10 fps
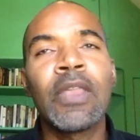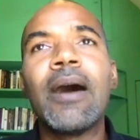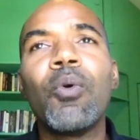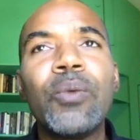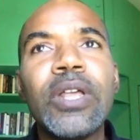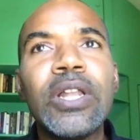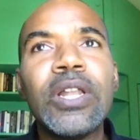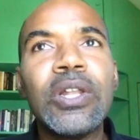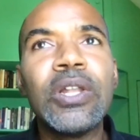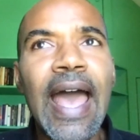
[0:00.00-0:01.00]
um, when we
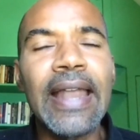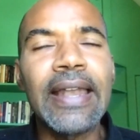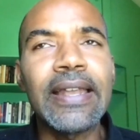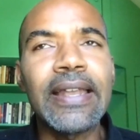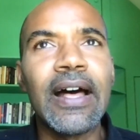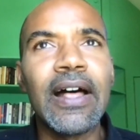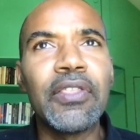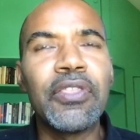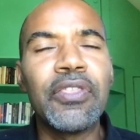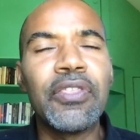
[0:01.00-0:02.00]
look at
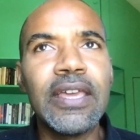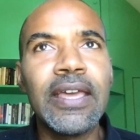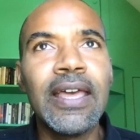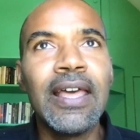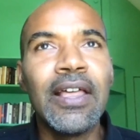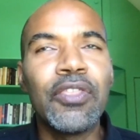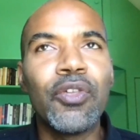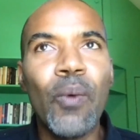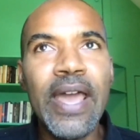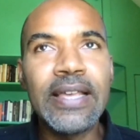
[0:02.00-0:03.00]
uh, the
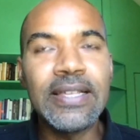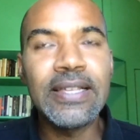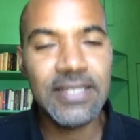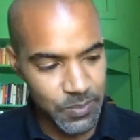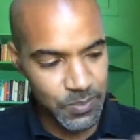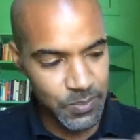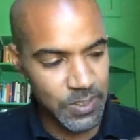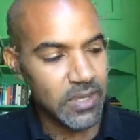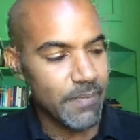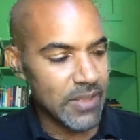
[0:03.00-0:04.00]
the ways, and I speak
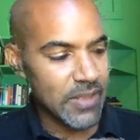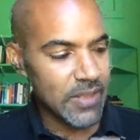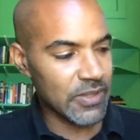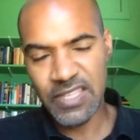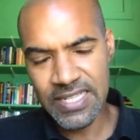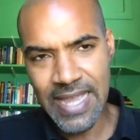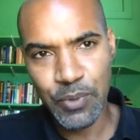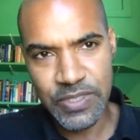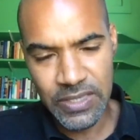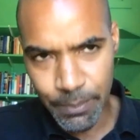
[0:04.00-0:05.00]
about some of these
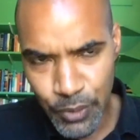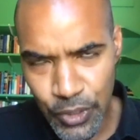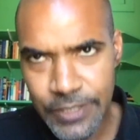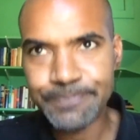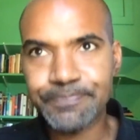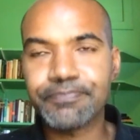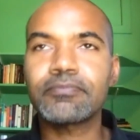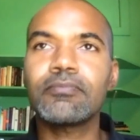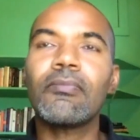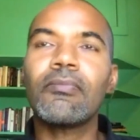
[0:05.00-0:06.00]
examples in the book,
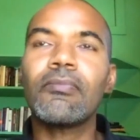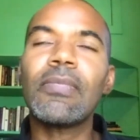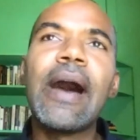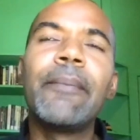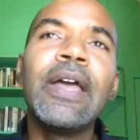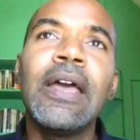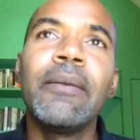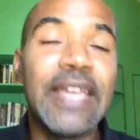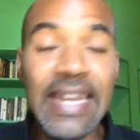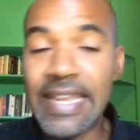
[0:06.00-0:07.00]
um,
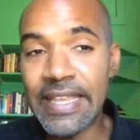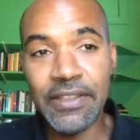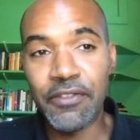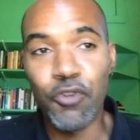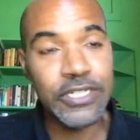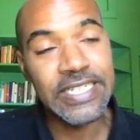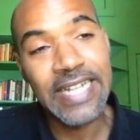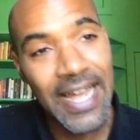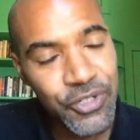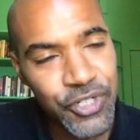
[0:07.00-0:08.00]
beginning in the
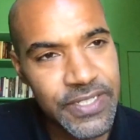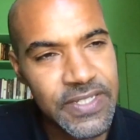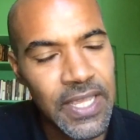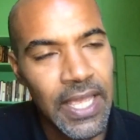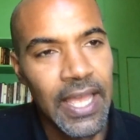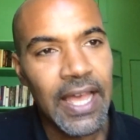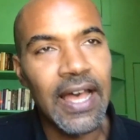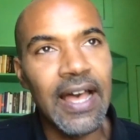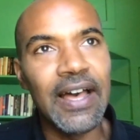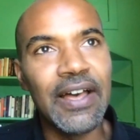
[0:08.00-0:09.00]
1400s,
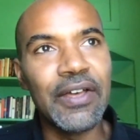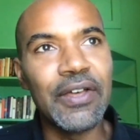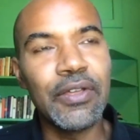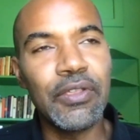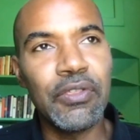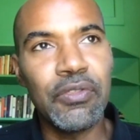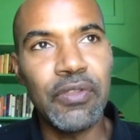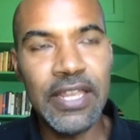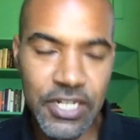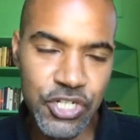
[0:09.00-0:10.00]
uh,
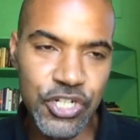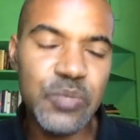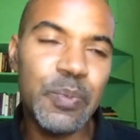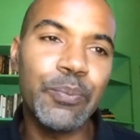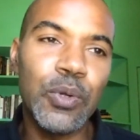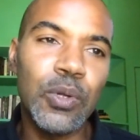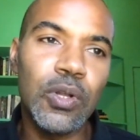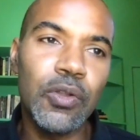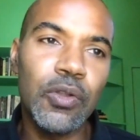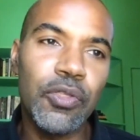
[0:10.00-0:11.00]
indigenous
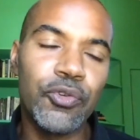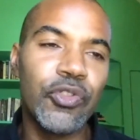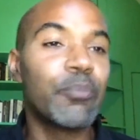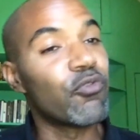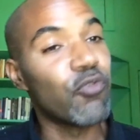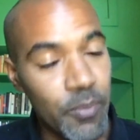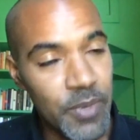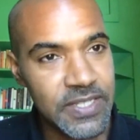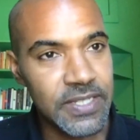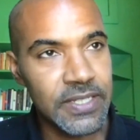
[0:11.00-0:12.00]
people, through their
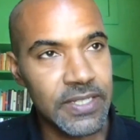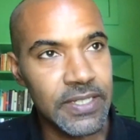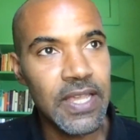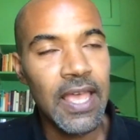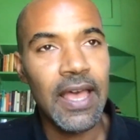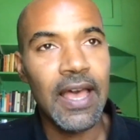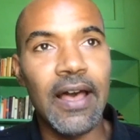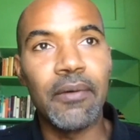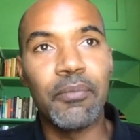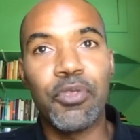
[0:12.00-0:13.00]
performances,
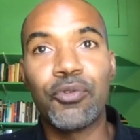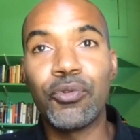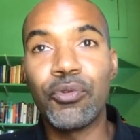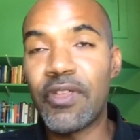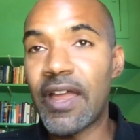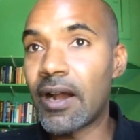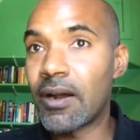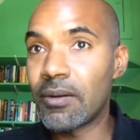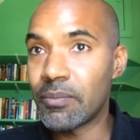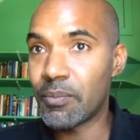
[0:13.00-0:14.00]
um, through
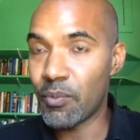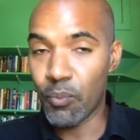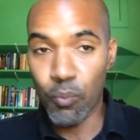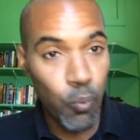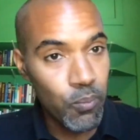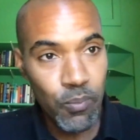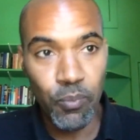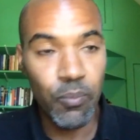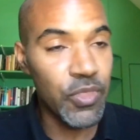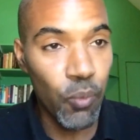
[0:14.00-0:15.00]
their
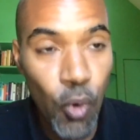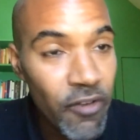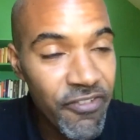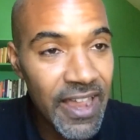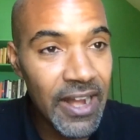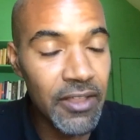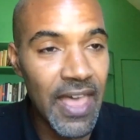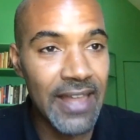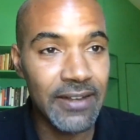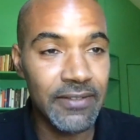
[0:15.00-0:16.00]
the warfare
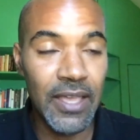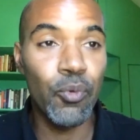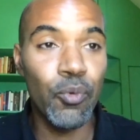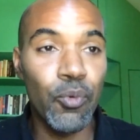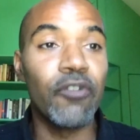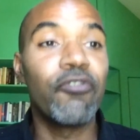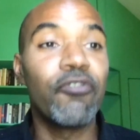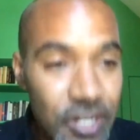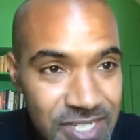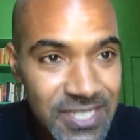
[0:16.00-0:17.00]
that they were
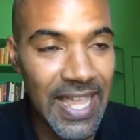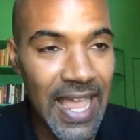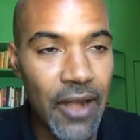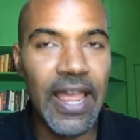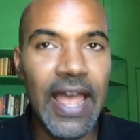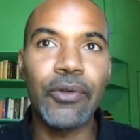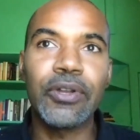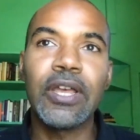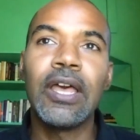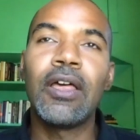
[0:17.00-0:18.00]
forced to carry
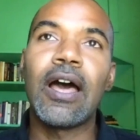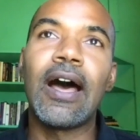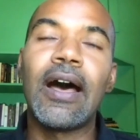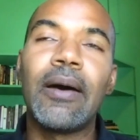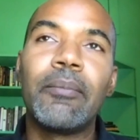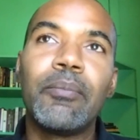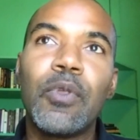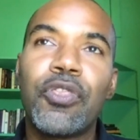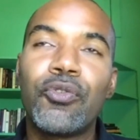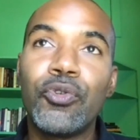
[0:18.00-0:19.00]
out,
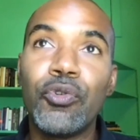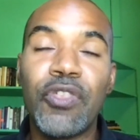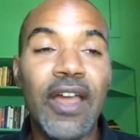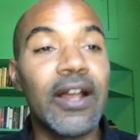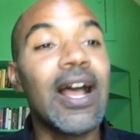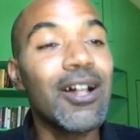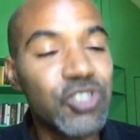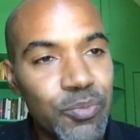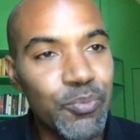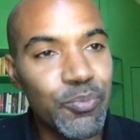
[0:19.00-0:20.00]
um, through their
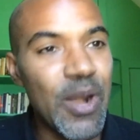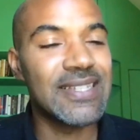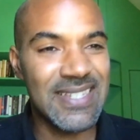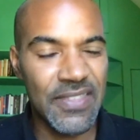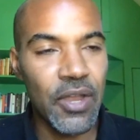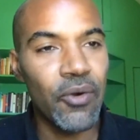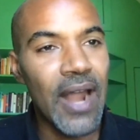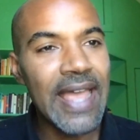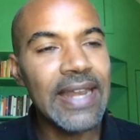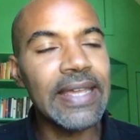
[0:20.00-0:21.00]
cultural practices and
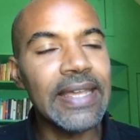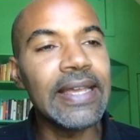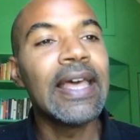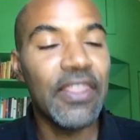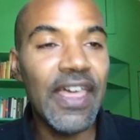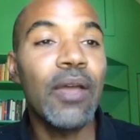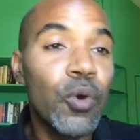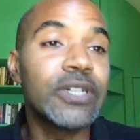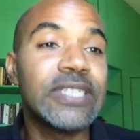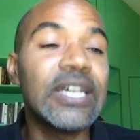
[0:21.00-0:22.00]
their writing,
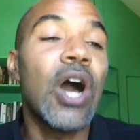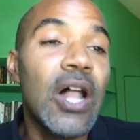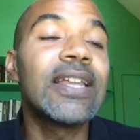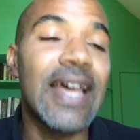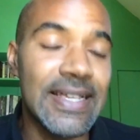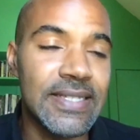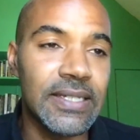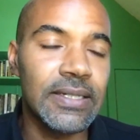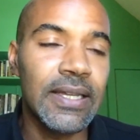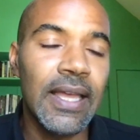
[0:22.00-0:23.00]
they were
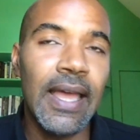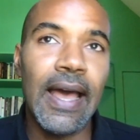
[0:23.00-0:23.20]
decolonizing.